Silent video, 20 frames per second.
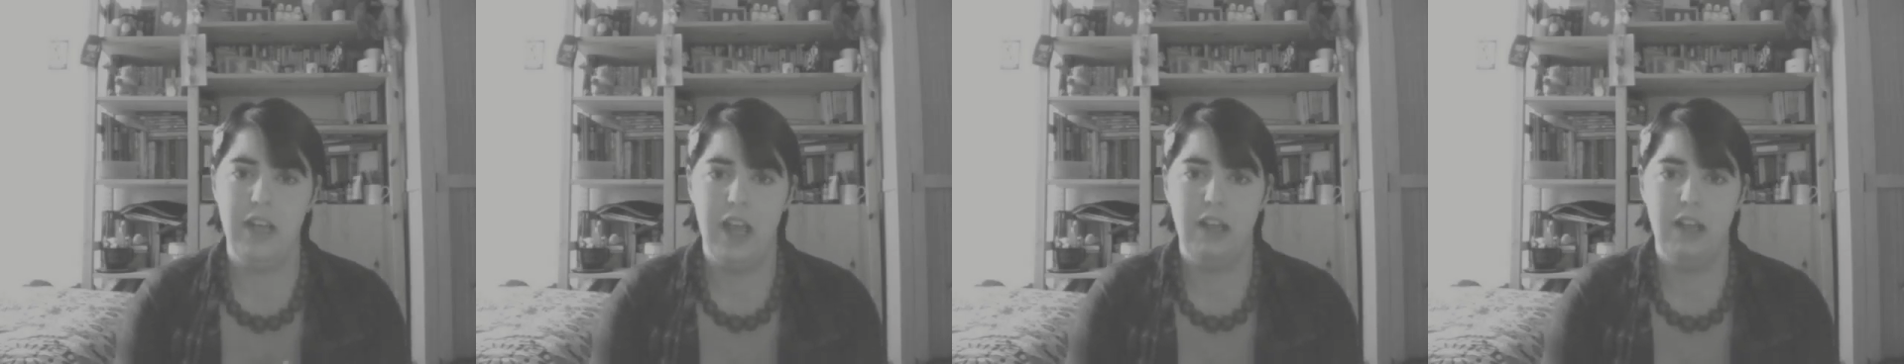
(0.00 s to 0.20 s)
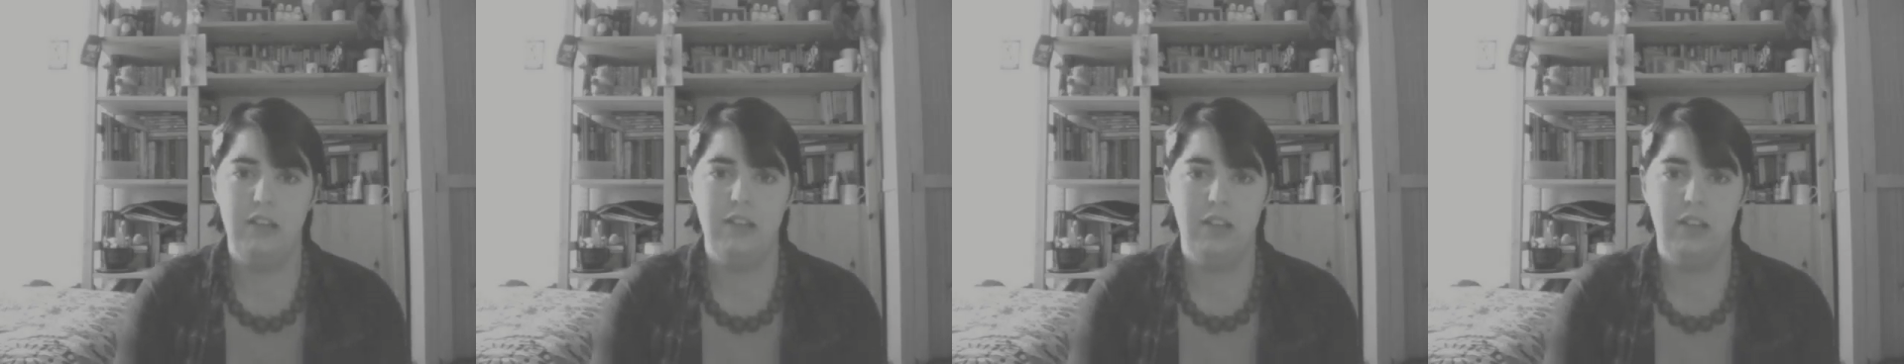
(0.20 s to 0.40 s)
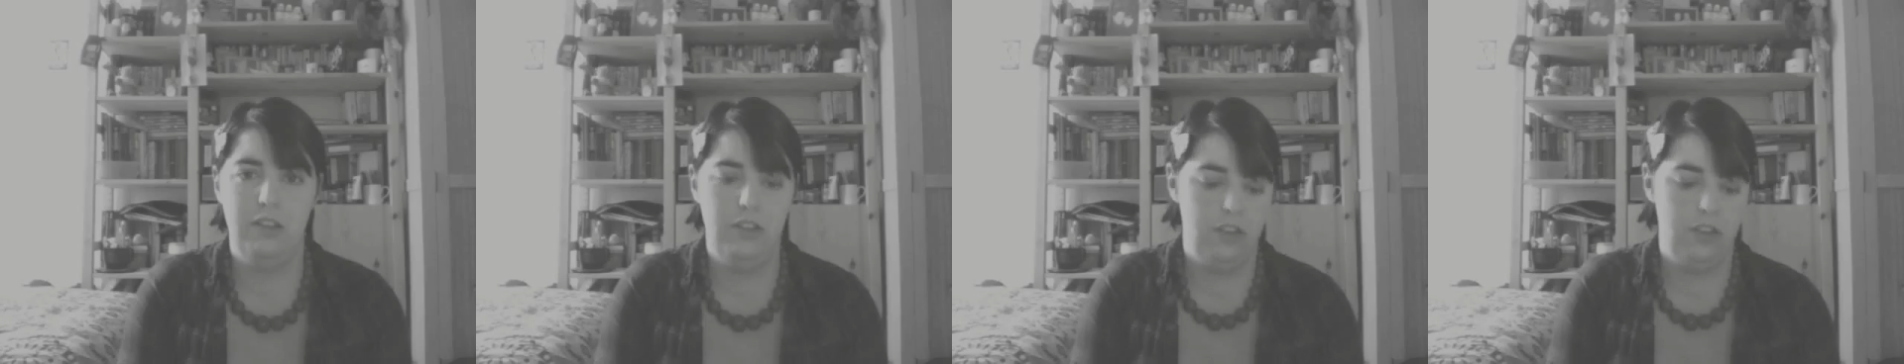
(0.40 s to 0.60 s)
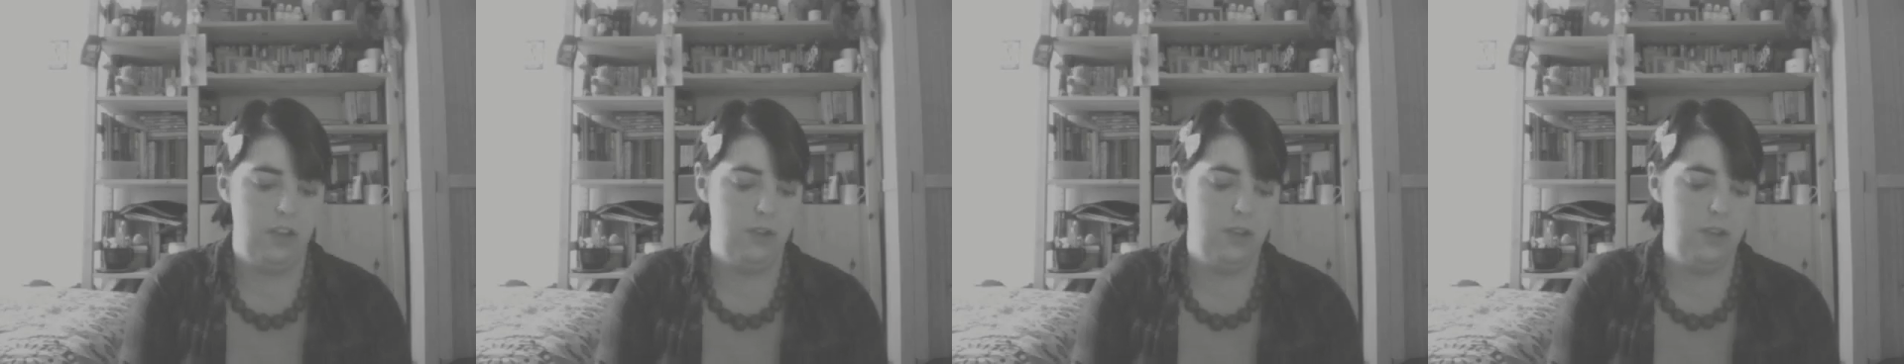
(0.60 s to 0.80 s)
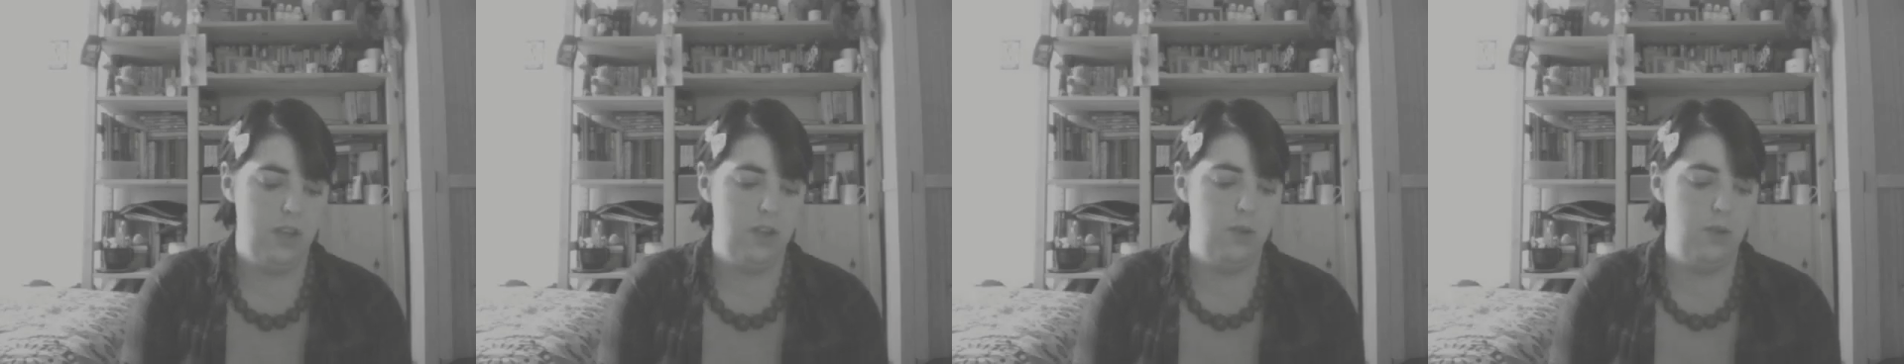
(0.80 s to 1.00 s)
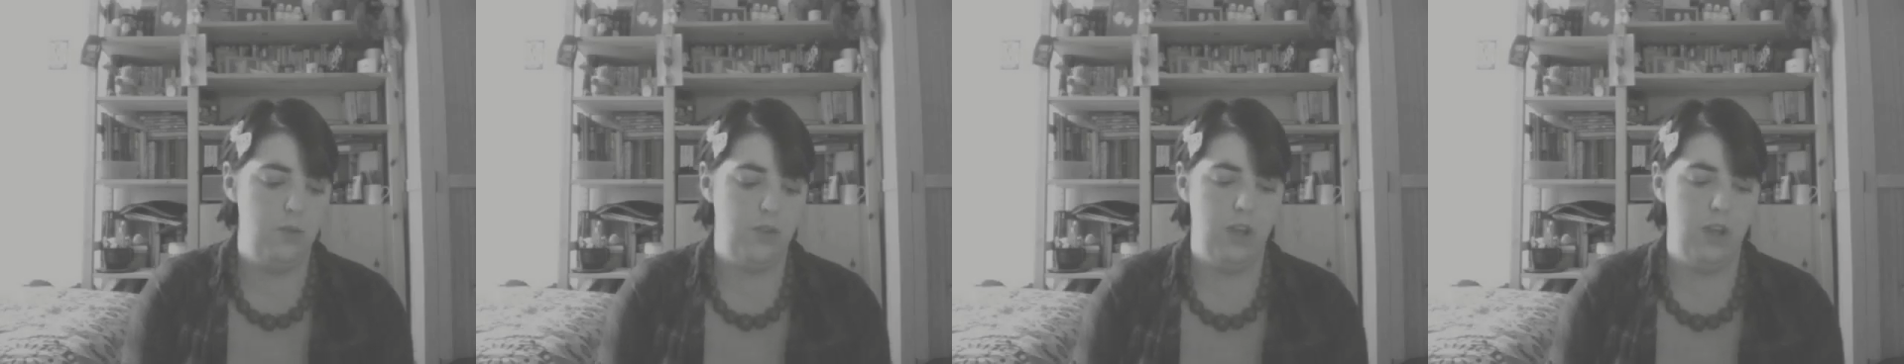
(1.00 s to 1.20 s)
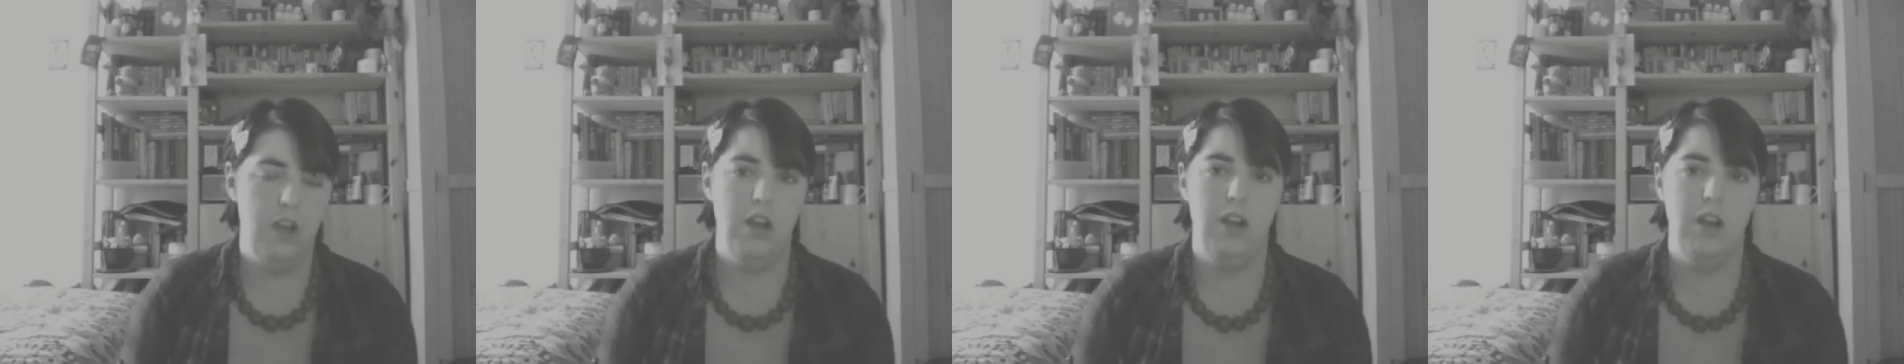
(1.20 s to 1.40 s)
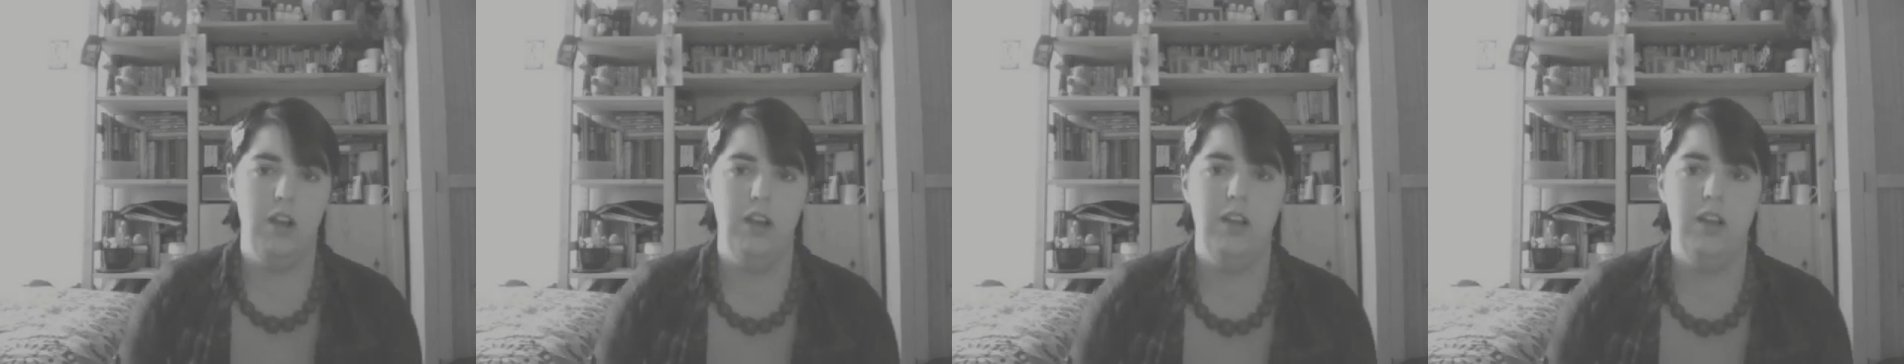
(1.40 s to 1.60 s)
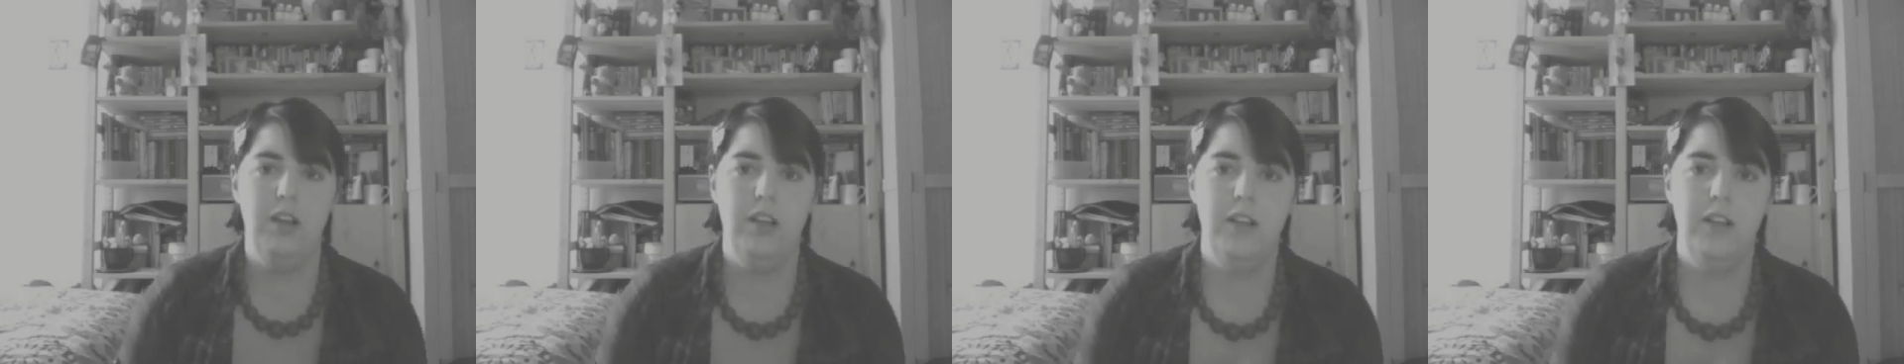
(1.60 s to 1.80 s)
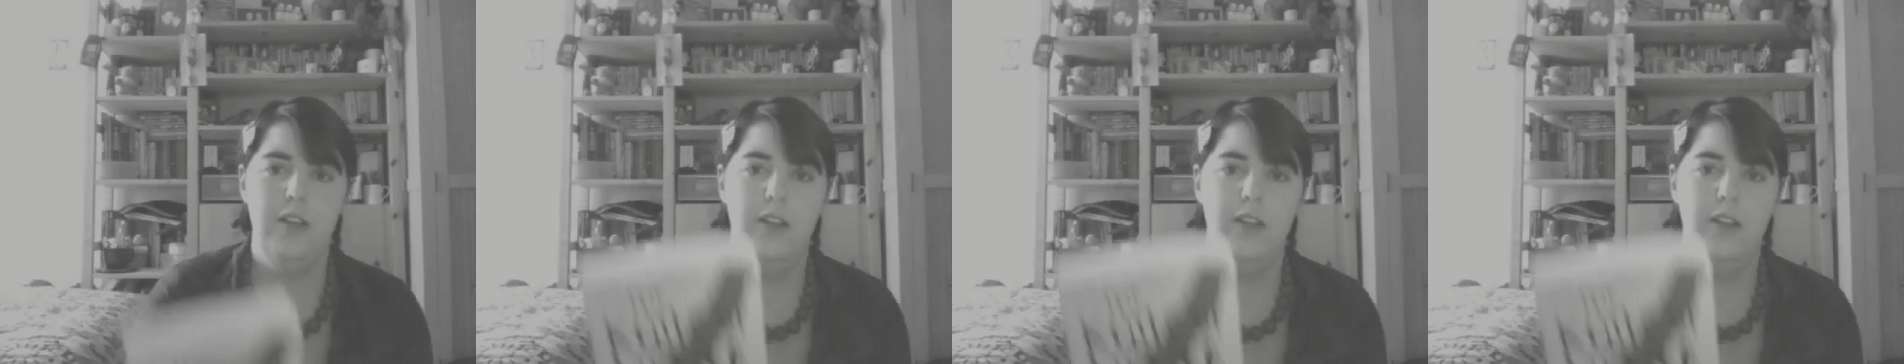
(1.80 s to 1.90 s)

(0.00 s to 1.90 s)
Ness. So those are